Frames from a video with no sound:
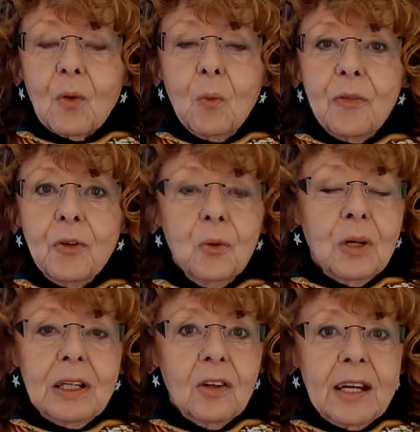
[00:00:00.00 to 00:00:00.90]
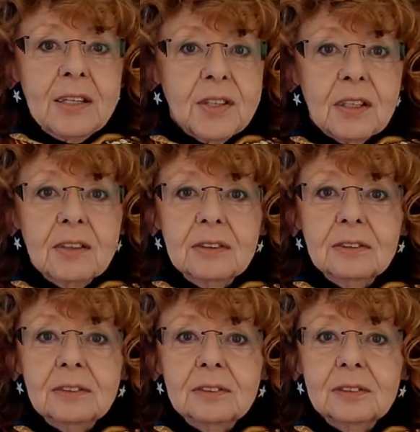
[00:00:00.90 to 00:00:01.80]
with no clear idea
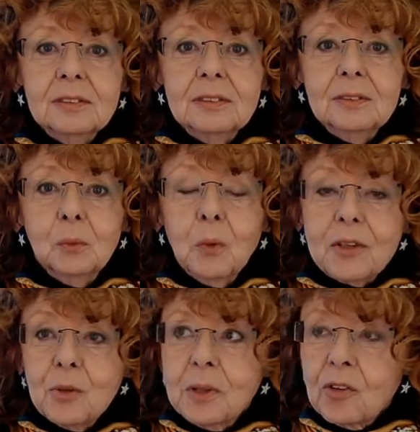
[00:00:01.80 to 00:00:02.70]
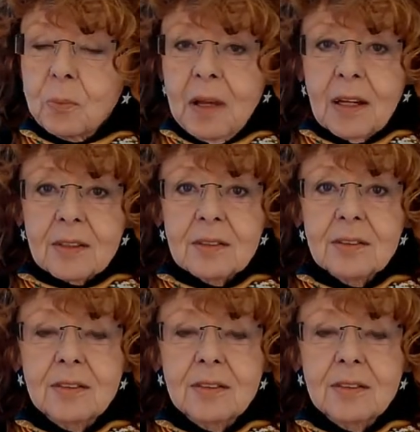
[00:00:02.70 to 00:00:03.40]
what to expect.